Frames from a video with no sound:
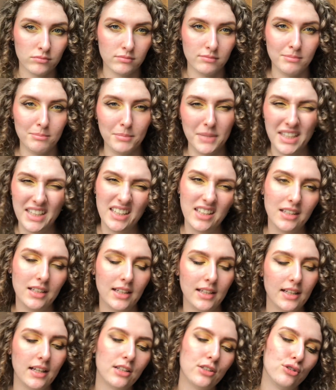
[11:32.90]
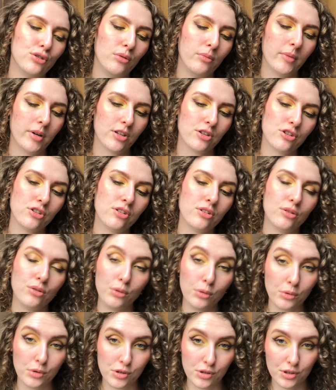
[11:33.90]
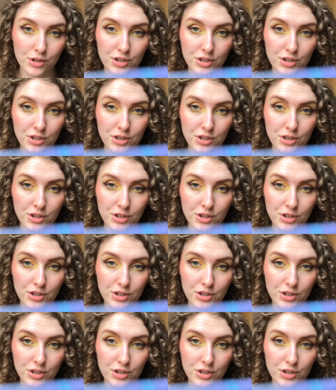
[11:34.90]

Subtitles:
me. It had too much neutral